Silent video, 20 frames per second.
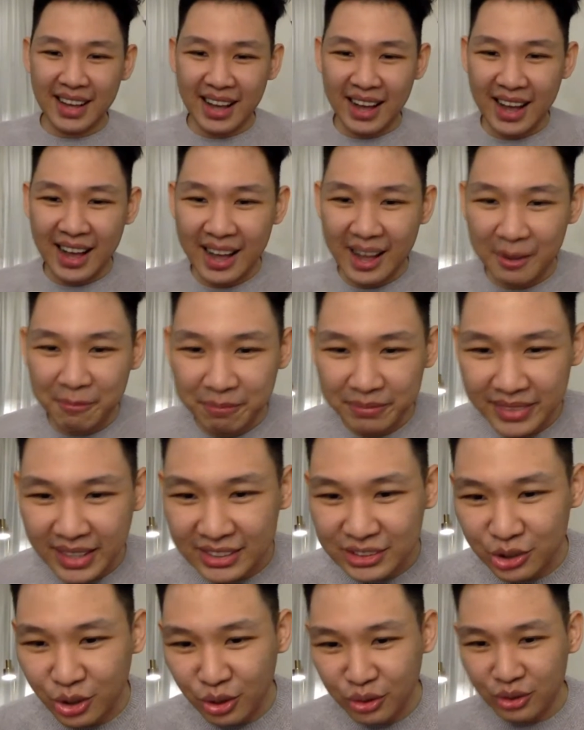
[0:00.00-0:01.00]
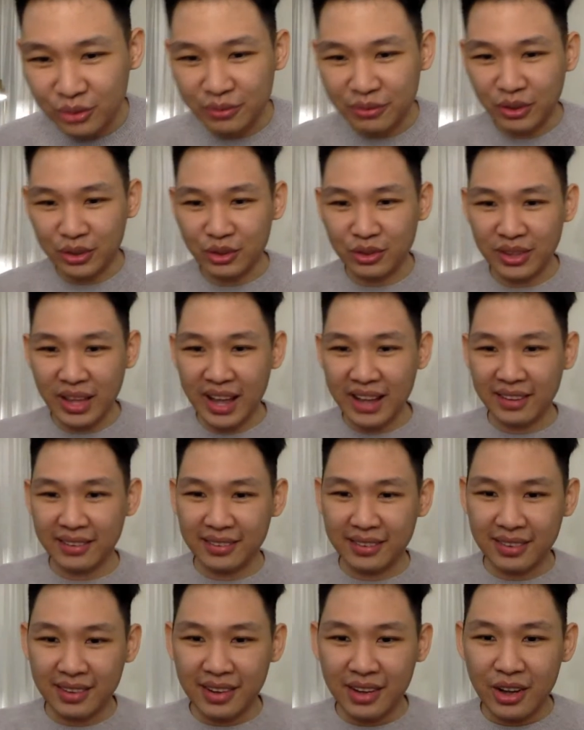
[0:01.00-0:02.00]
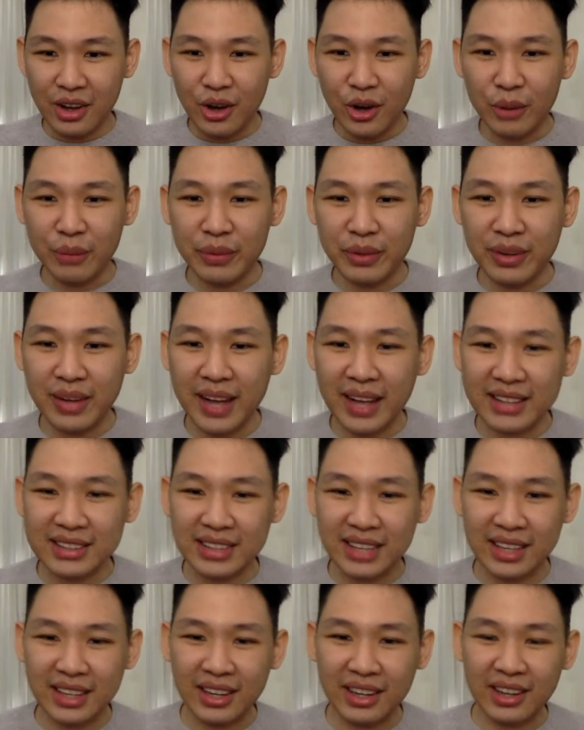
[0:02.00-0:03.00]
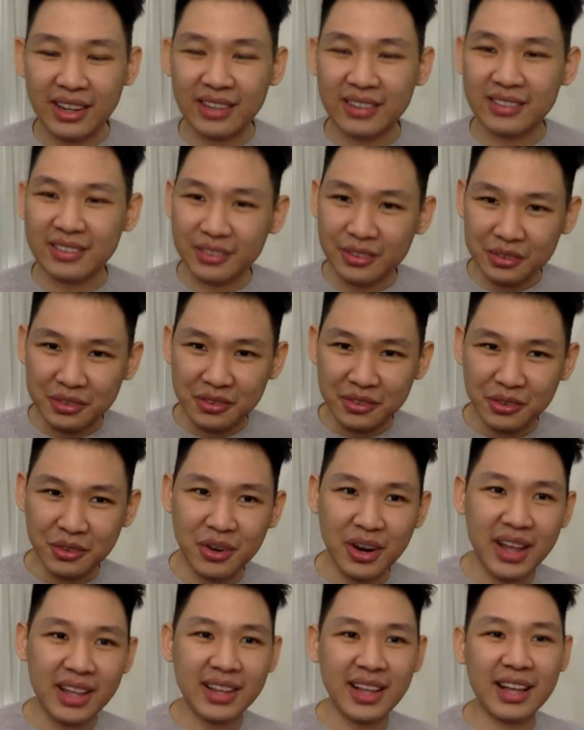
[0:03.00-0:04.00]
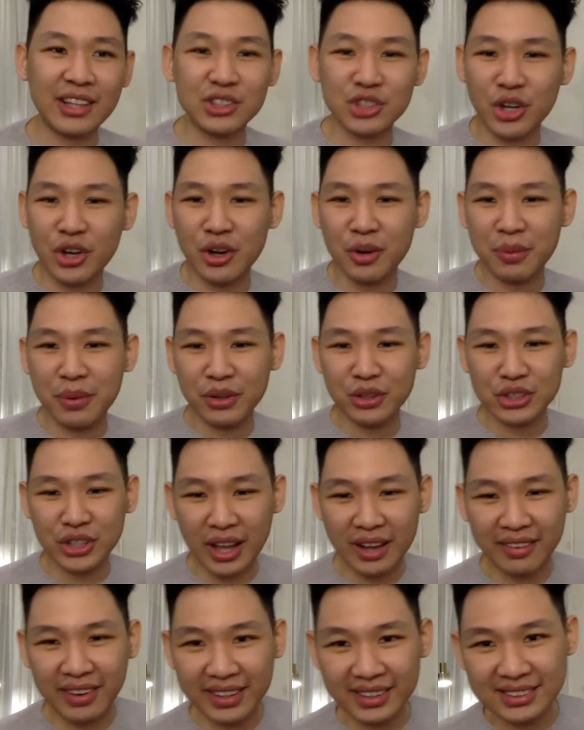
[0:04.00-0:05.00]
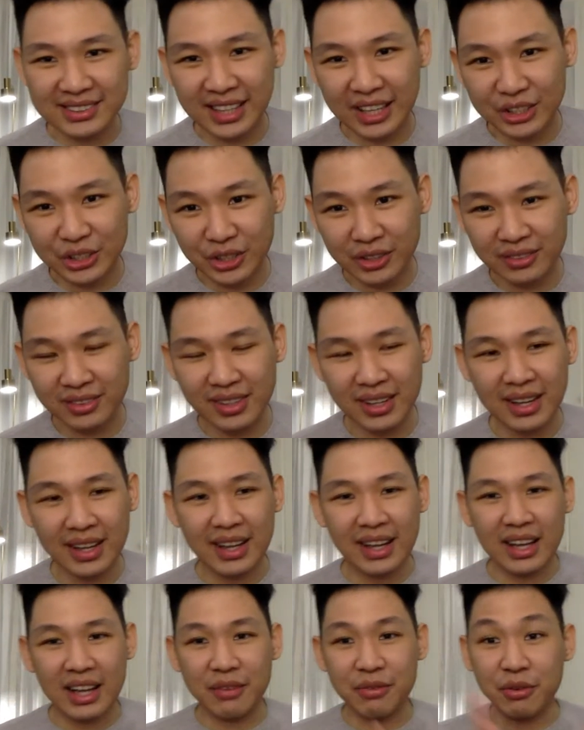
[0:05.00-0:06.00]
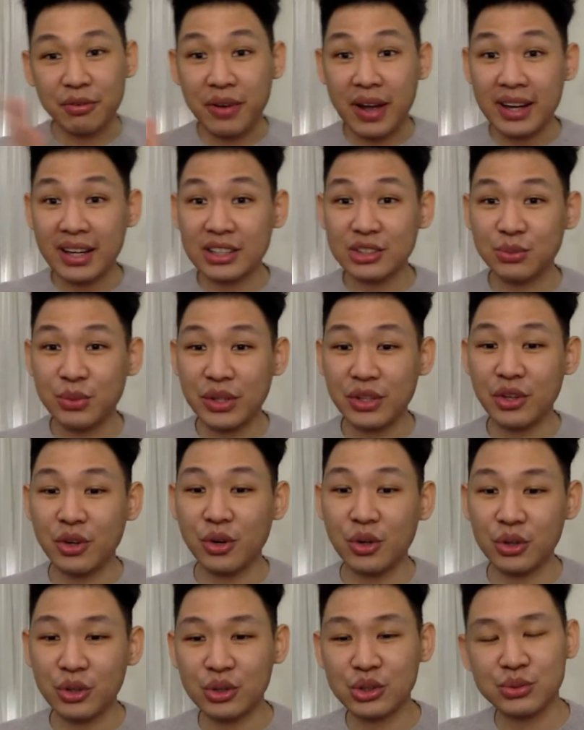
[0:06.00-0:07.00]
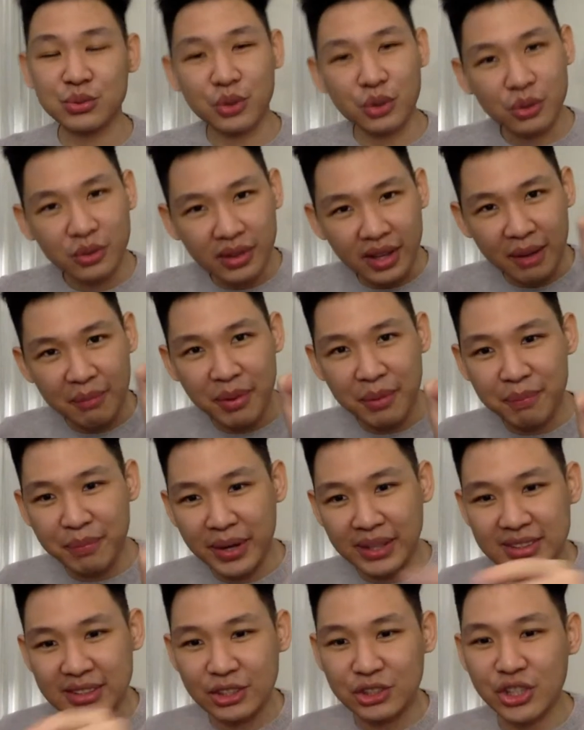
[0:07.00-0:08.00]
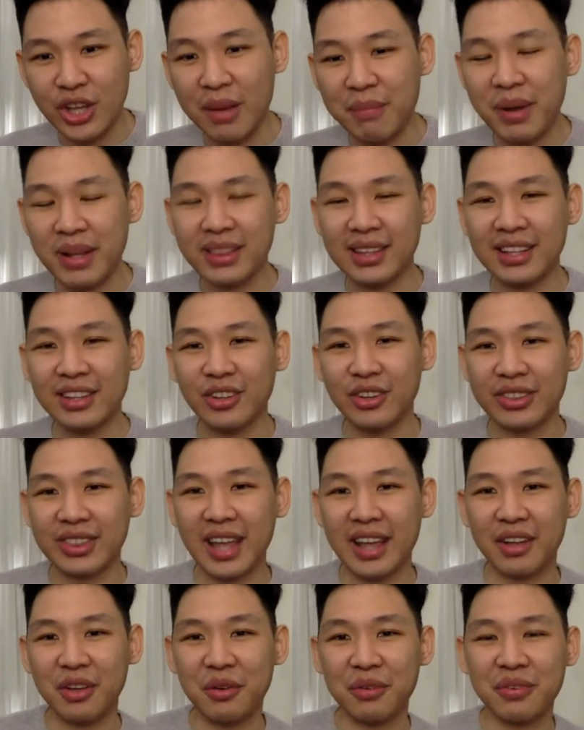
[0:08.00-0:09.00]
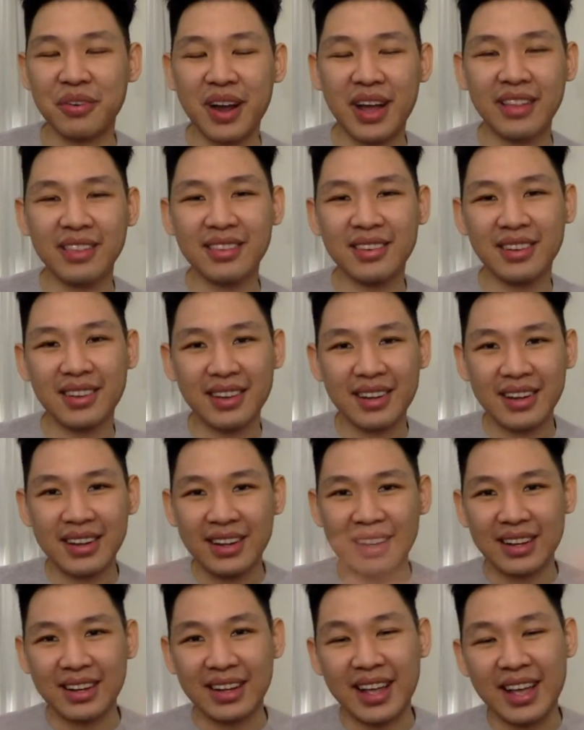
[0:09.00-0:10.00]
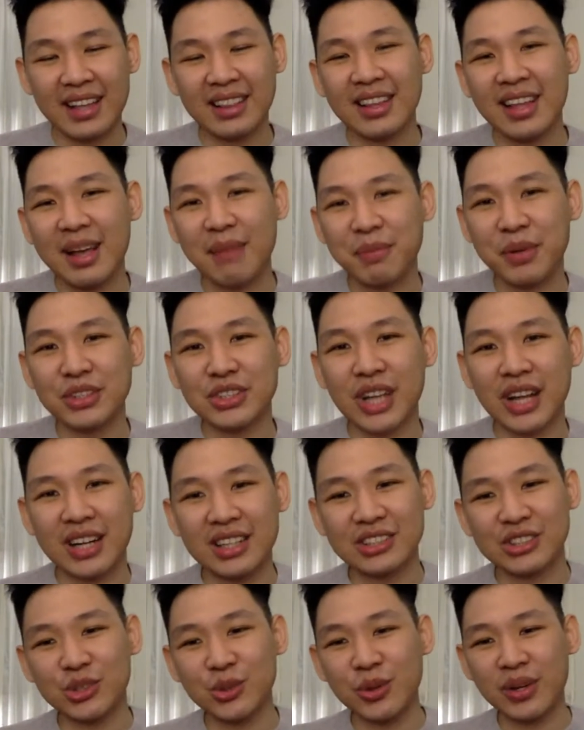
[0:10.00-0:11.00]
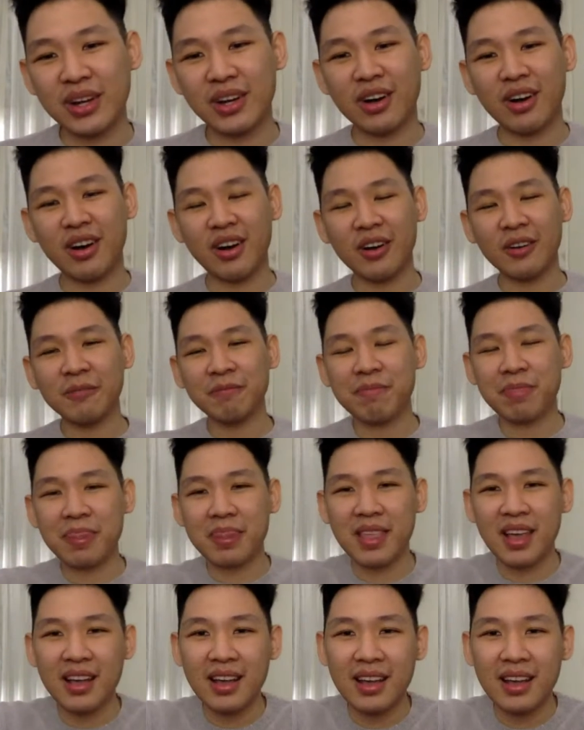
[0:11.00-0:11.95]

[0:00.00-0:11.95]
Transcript: That's all for tonight. Hope you guys had a great, enjoyable sharing session. If you find this video useful, help me press the share button or tag your friend. Again, happy Chinese New Year all.